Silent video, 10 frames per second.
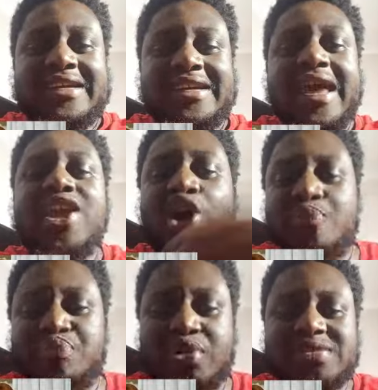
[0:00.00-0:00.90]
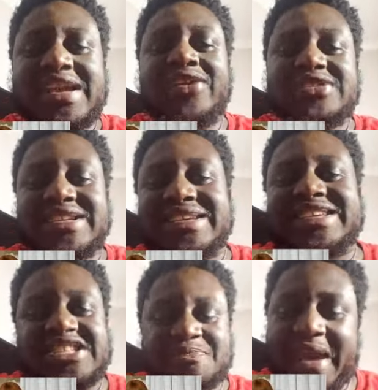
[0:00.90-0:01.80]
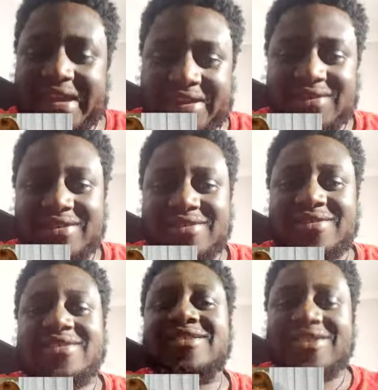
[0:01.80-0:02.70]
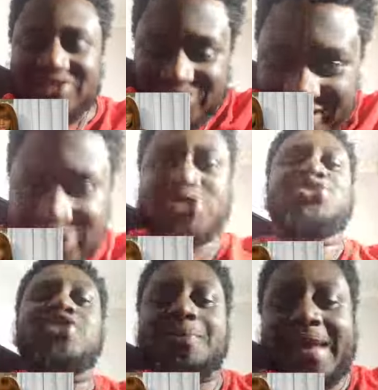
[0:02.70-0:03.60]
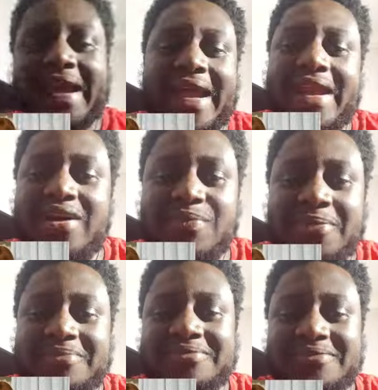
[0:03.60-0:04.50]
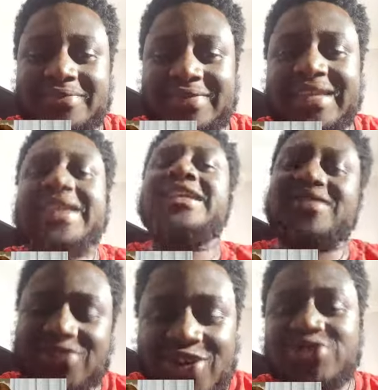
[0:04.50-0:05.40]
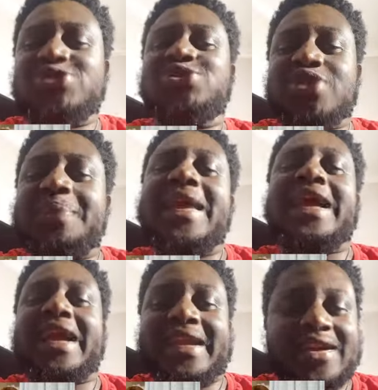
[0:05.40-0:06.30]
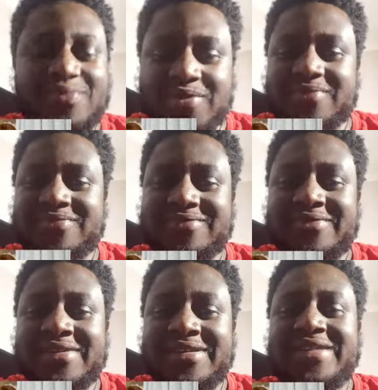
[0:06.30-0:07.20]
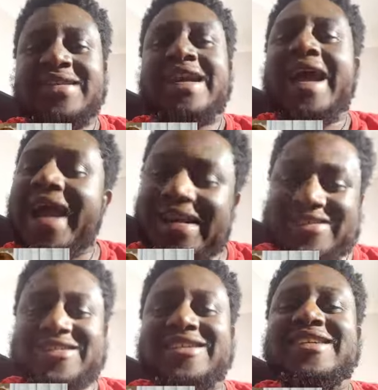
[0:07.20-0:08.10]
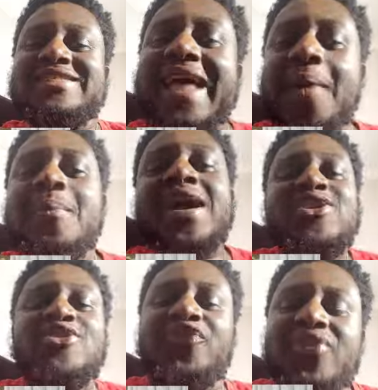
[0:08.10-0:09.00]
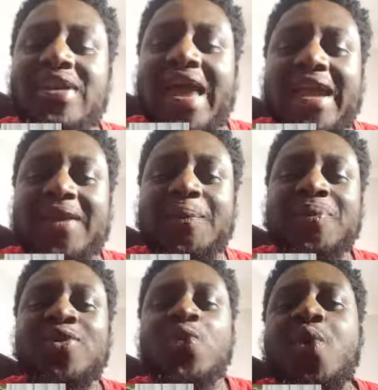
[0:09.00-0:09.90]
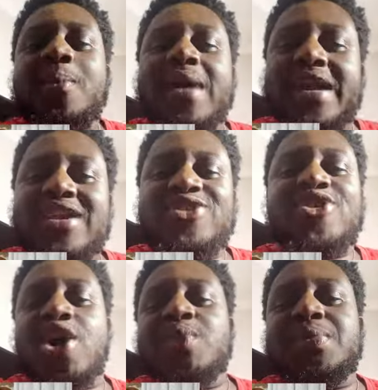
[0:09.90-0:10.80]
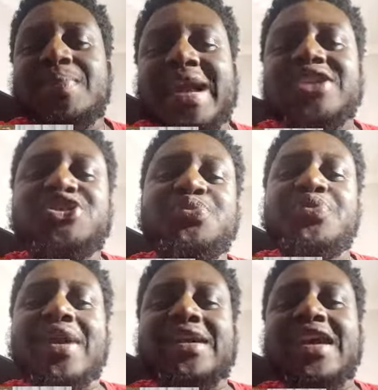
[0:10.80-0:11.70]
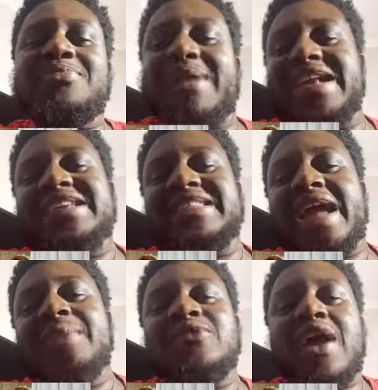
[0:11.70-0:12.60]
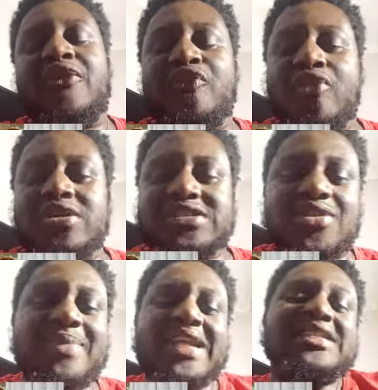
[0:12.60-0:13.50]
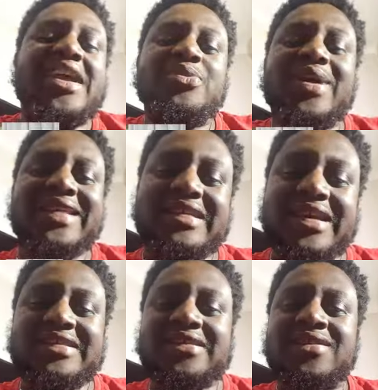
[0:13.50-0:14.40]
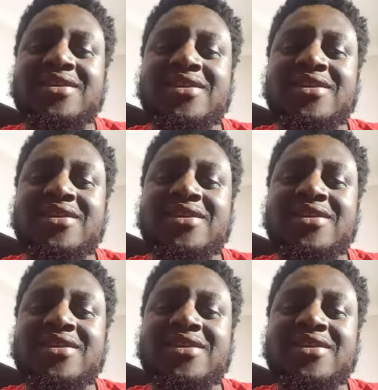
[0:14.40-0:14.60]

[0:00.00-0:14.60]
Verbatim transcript: that your boobs that you think is specky is going to drop like an album it is going to drop like an album and that man you feel like will marry you or will get you pregnant by the time you are 40 or by the time you are 30